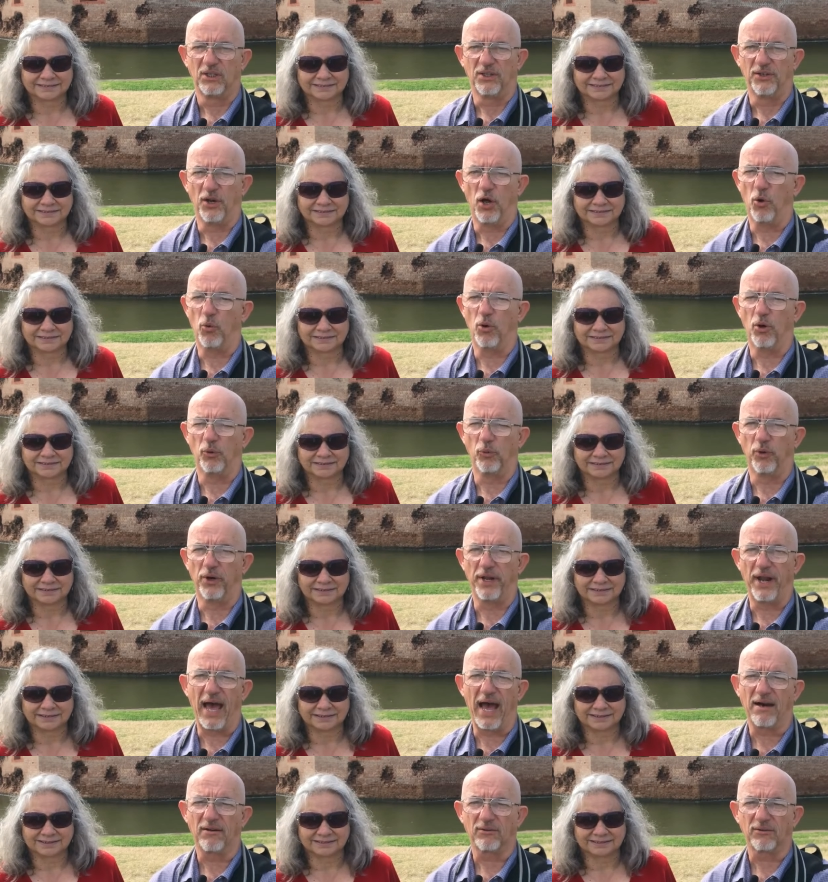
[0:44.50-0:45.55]
Speaker 1: No one went
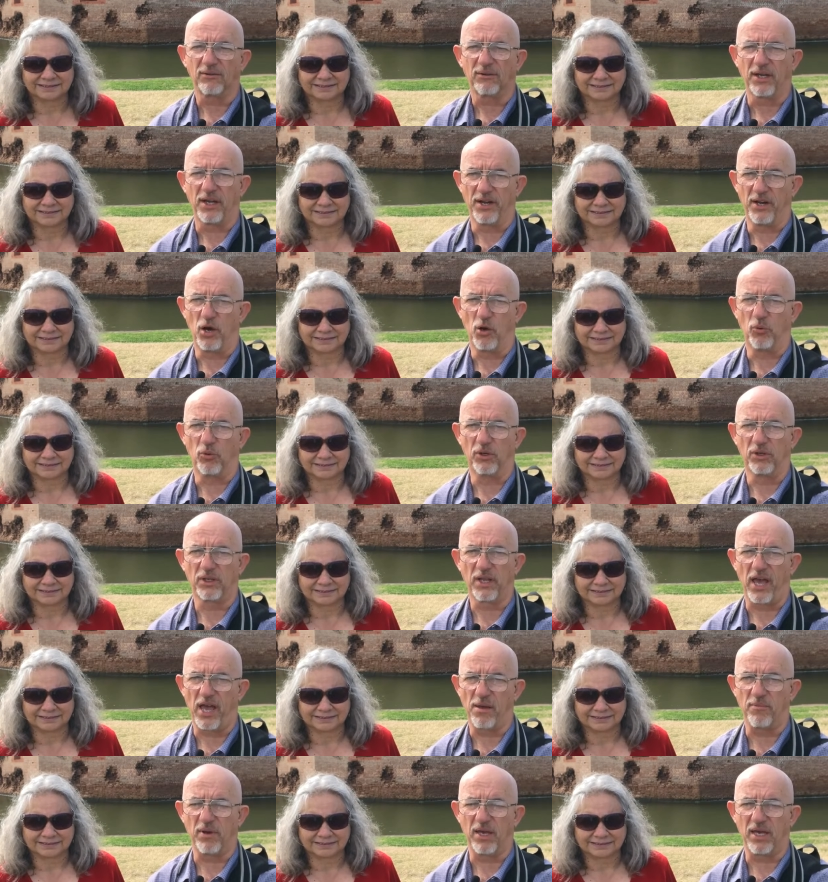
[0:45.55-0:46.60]
out and no one
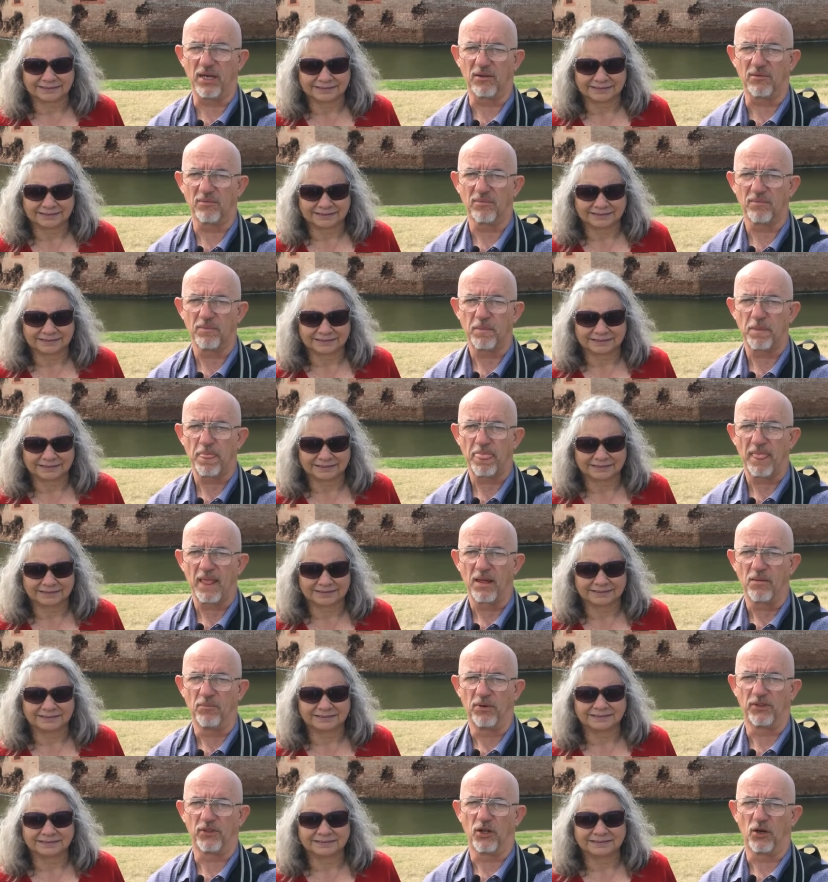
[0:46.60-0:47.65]
came in.
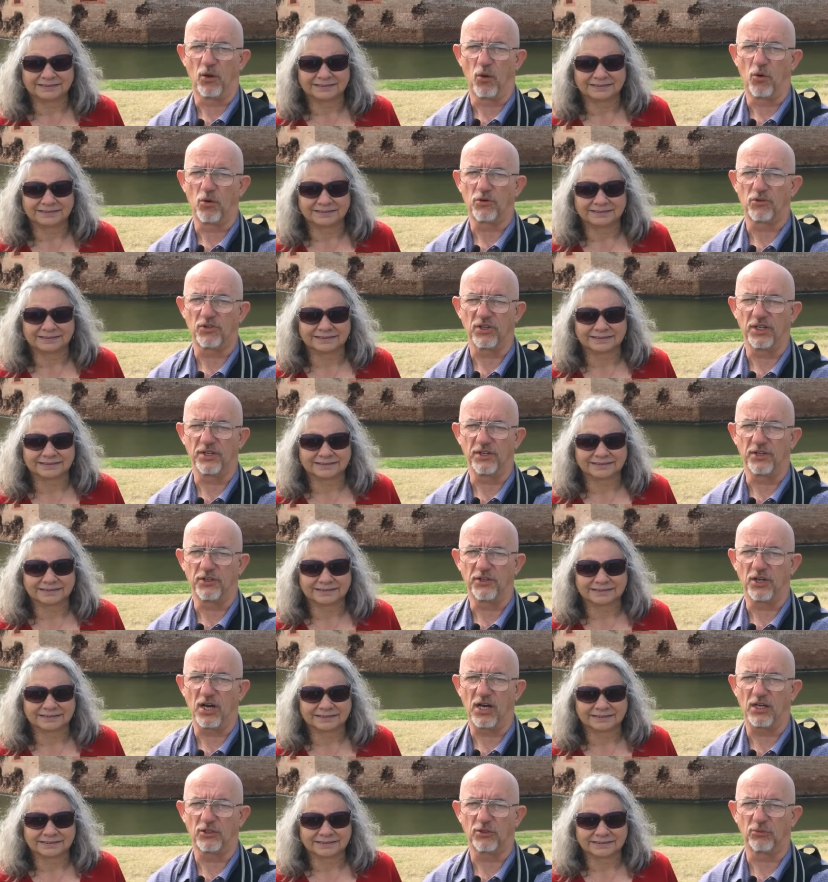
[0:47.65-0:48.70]
But the Lord said to
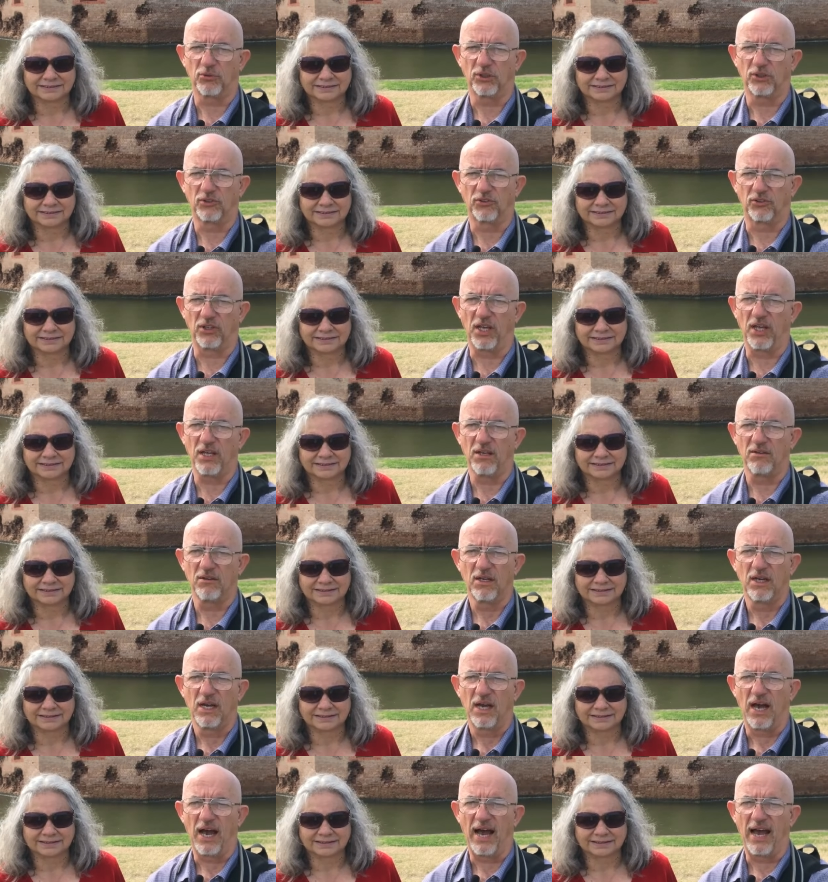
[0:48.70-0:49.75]
Joshua, See,
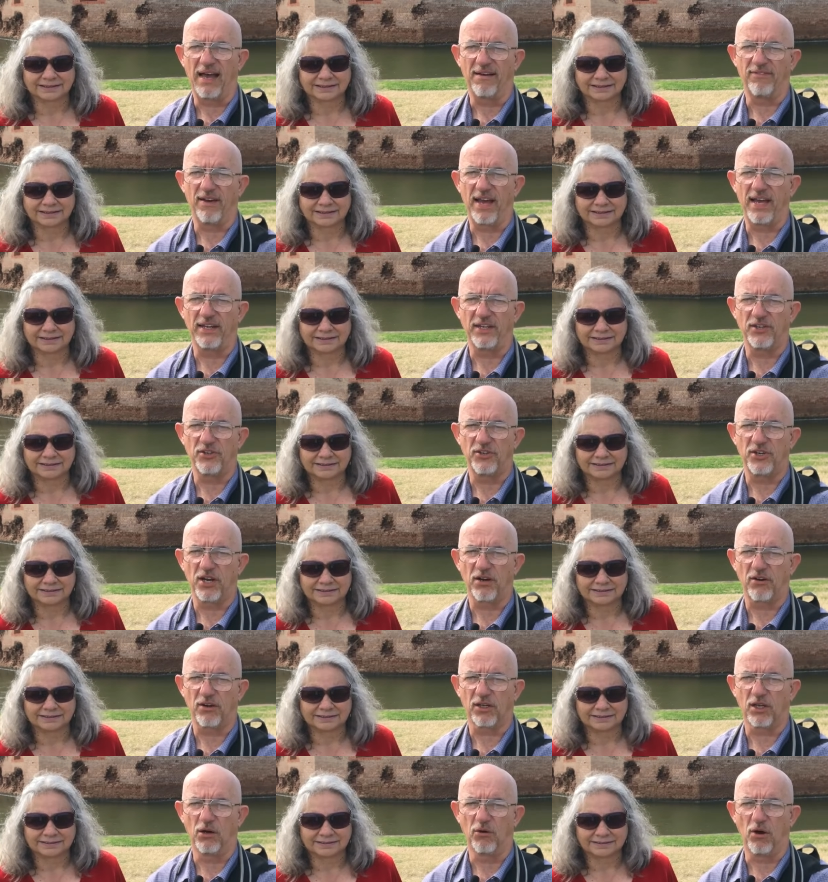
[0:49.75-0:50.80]
I have handed
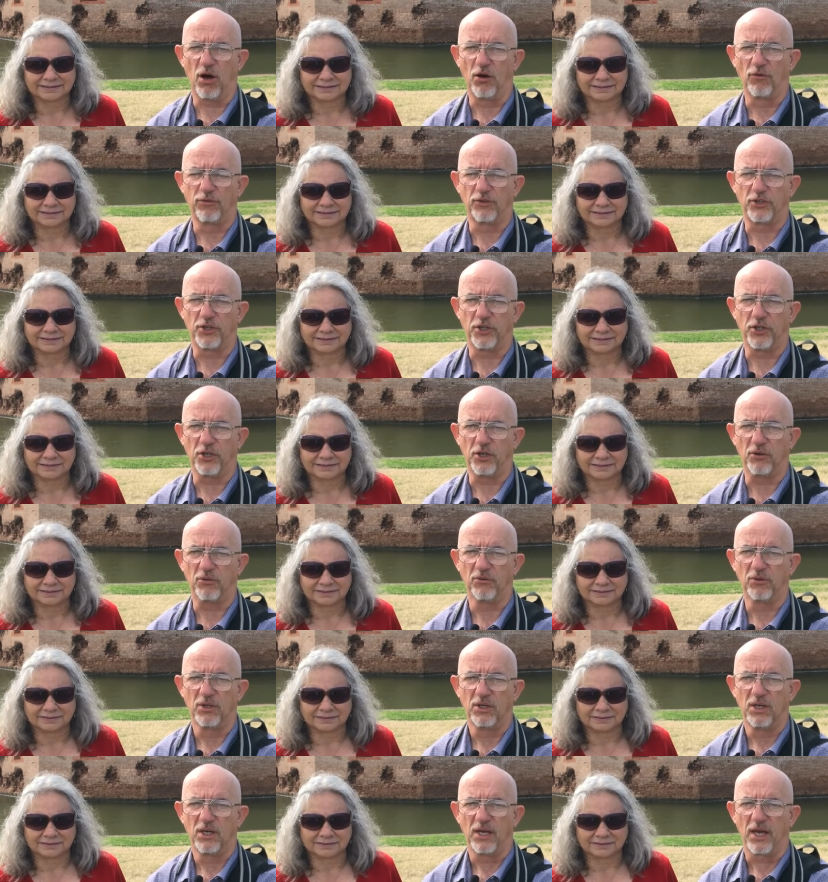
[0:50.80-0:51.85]
Jericho over to you
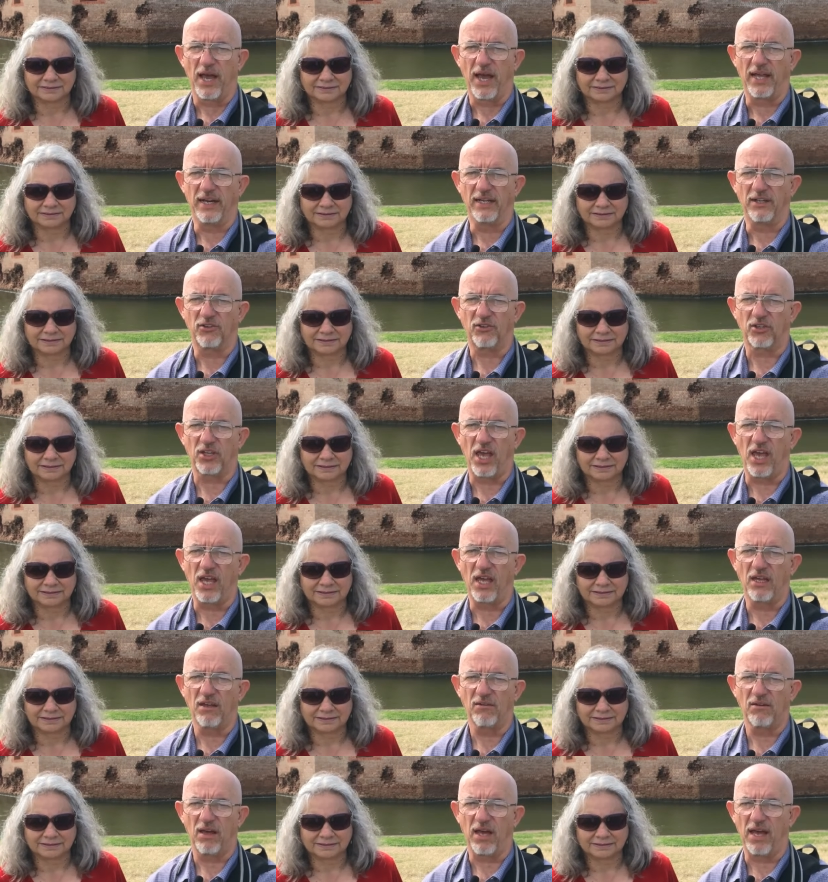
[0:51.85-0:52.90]
and its
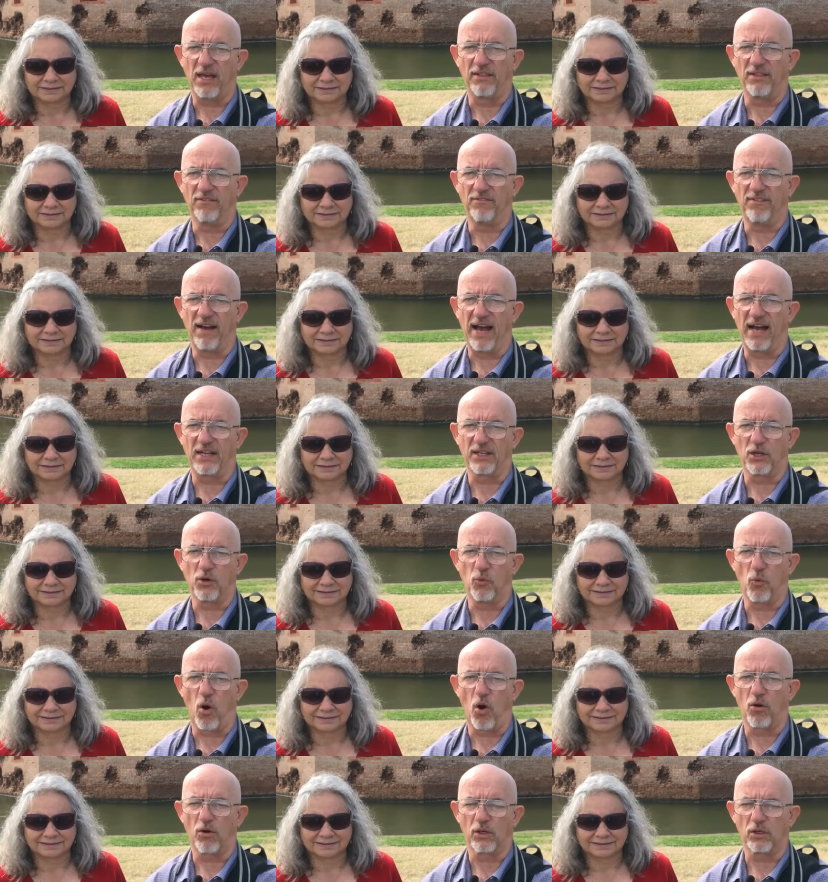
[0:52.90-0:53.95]
king and the valiant
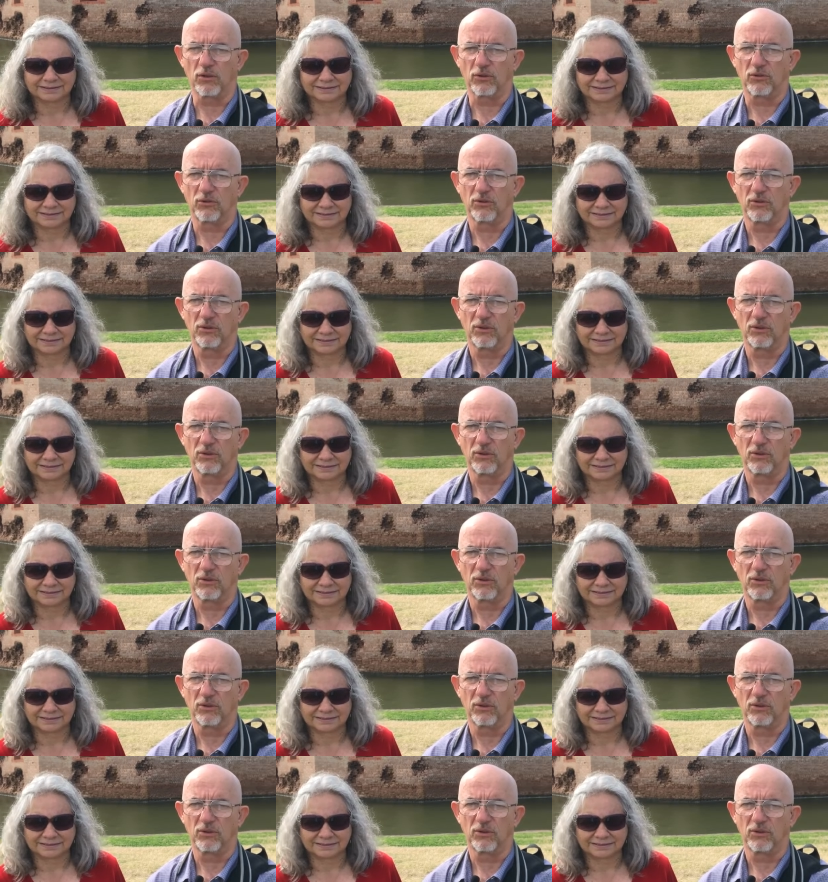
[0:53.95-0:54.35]
warriors.